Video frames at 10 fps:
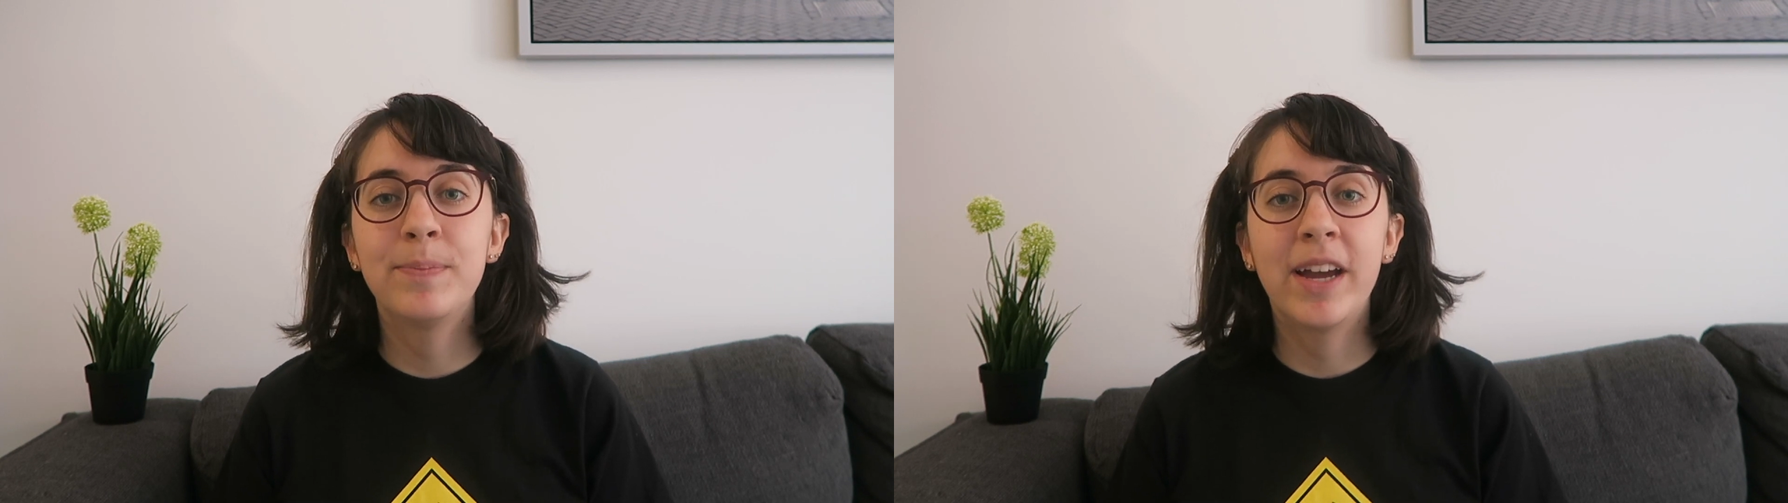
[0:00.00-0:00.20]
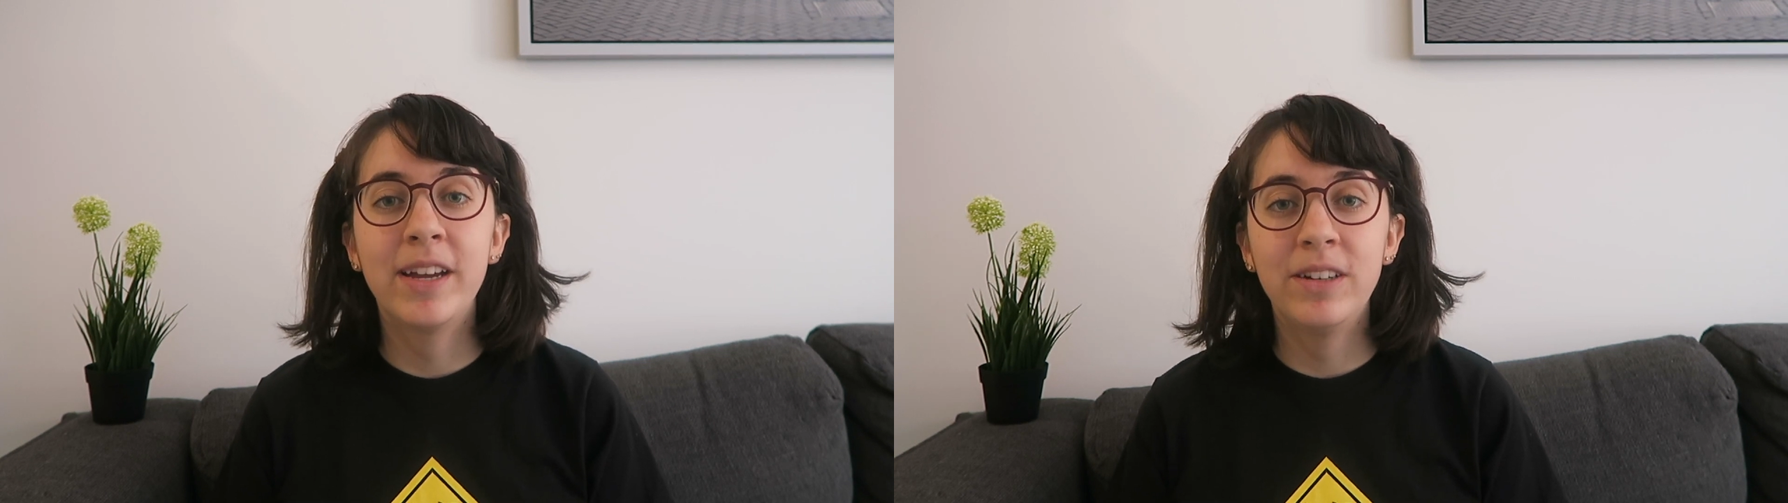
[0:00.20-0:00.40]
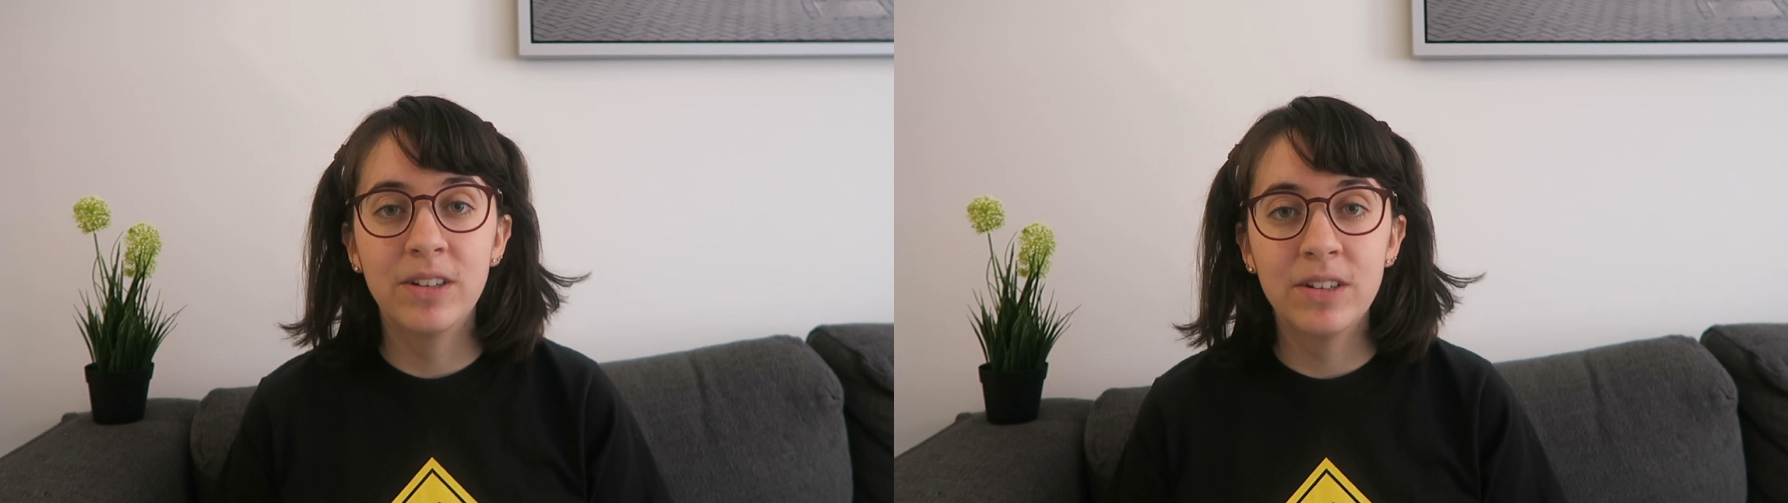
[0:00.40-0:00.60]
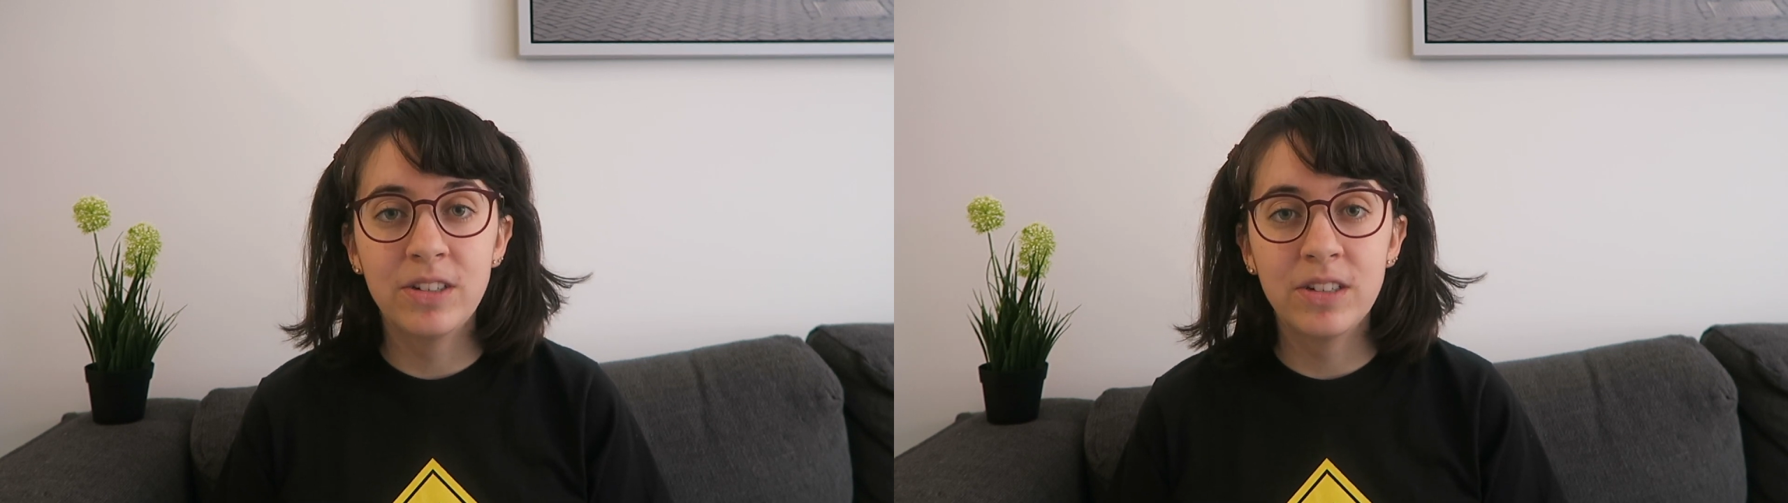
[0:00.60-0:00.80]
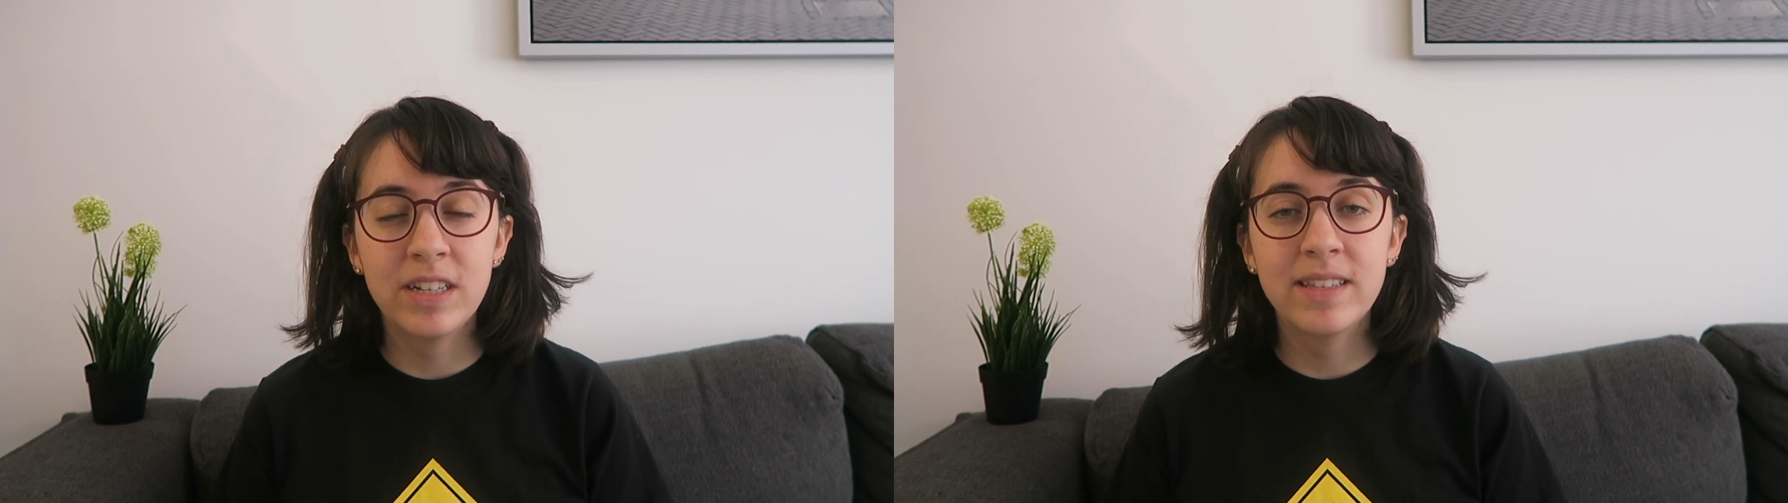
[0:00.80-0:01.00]
buying
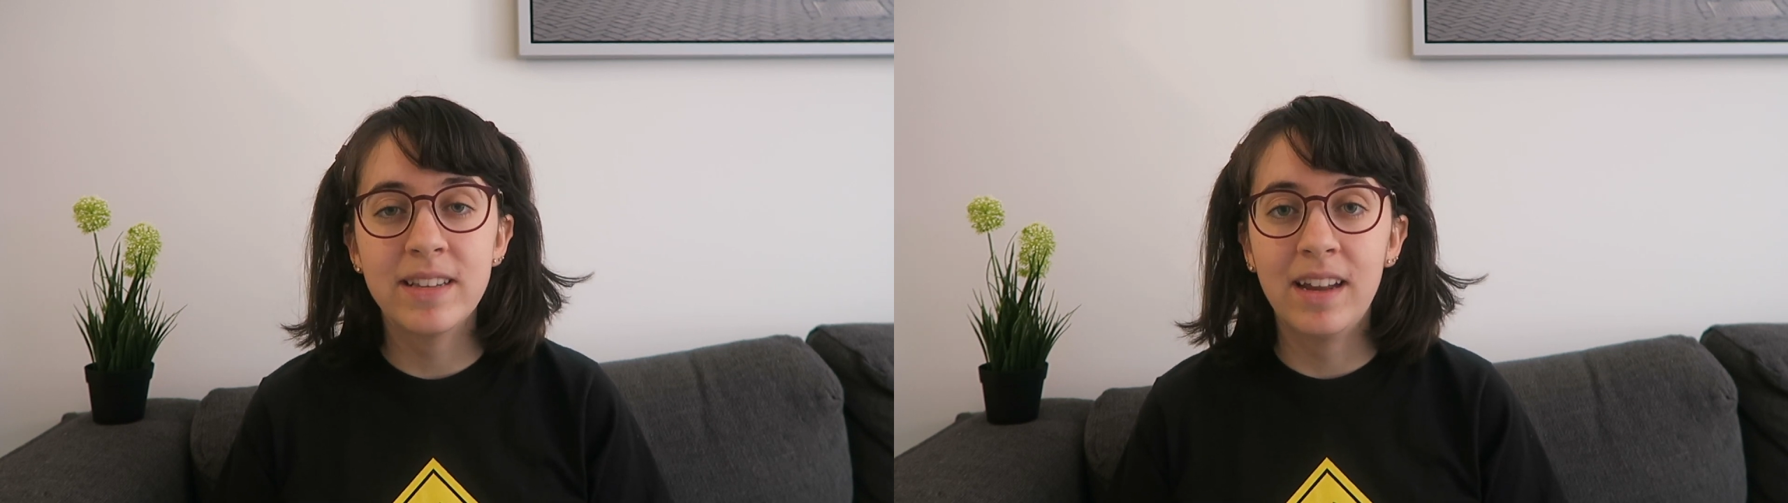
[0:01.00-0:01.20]
groceries,